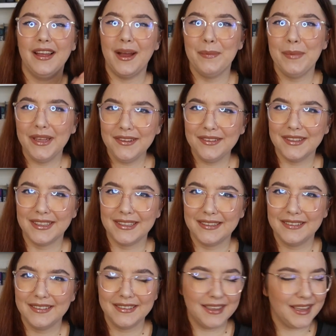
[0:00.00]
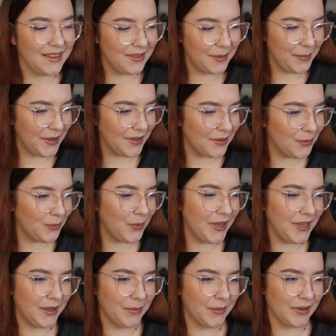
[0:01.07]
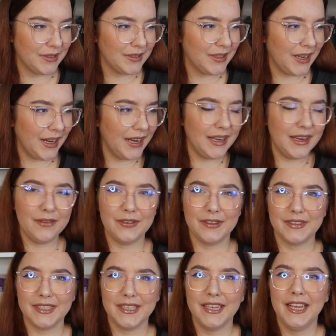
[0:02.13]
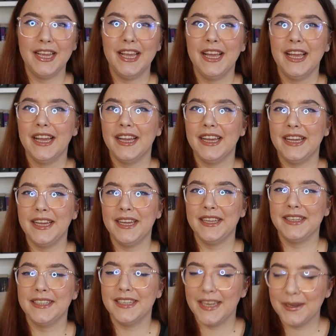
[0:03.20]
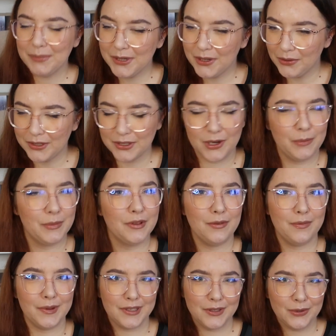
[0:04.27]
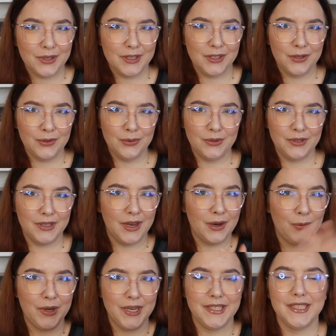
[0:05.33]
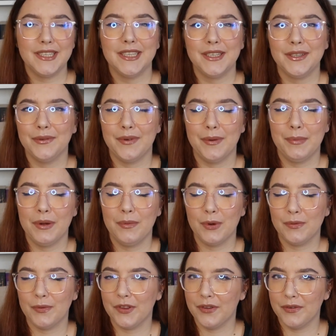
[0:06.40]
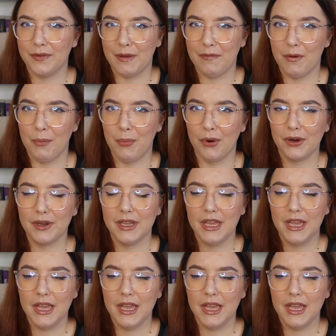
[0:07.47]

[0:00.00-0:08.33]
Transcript: Amazing. It's amazing reading month. I love it. And let me know in the comments what you would read in November. What was your favorite book?